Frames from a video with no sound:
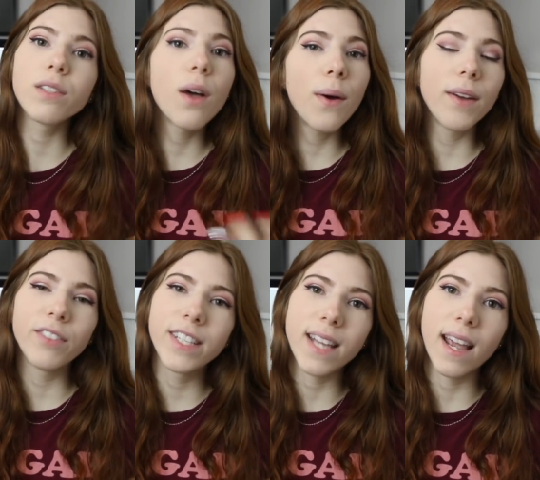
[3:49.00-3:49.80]
So
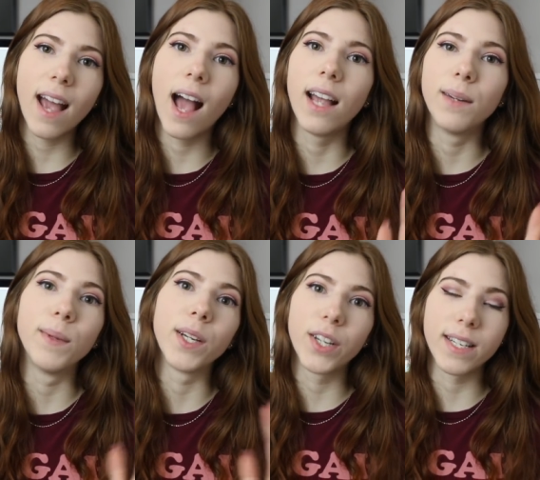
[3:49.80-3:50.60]
every day I am
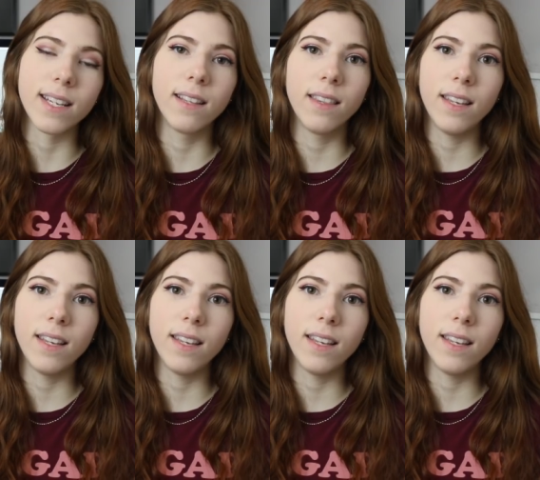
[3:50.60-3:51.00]
increasing